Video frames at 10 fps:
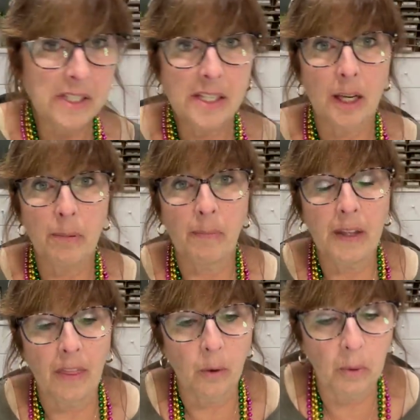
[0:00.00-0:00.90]
I have to type
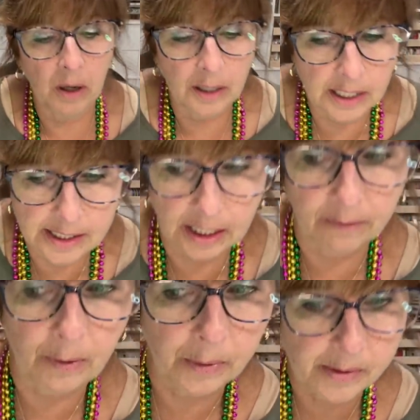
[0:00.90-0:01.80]
up the other one and
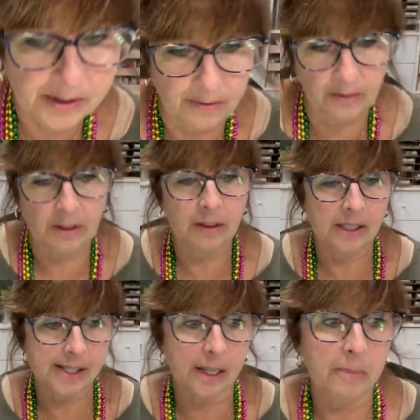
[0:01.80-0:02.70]
take photos of
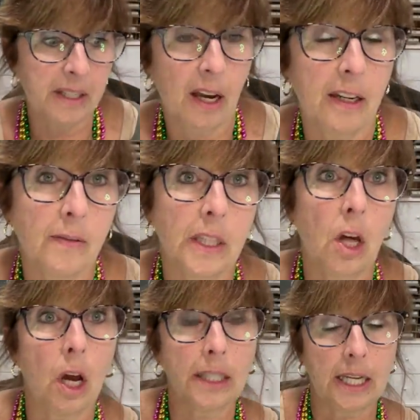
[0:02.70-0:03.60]
everything. It's going to be kind of
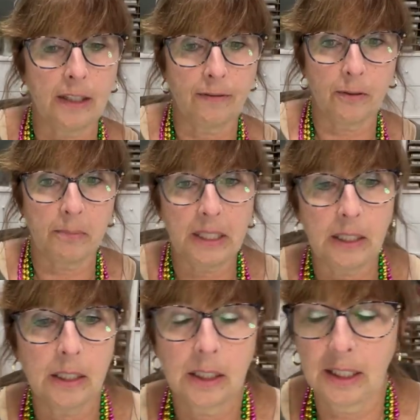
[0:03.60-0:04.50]
a long night for
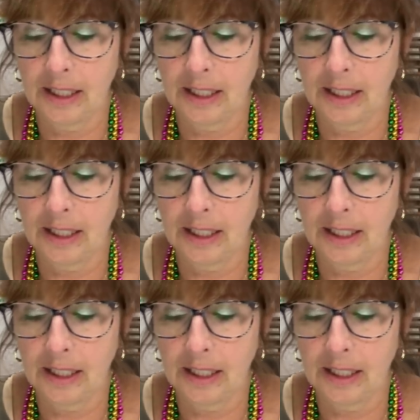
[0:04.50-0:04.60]
me.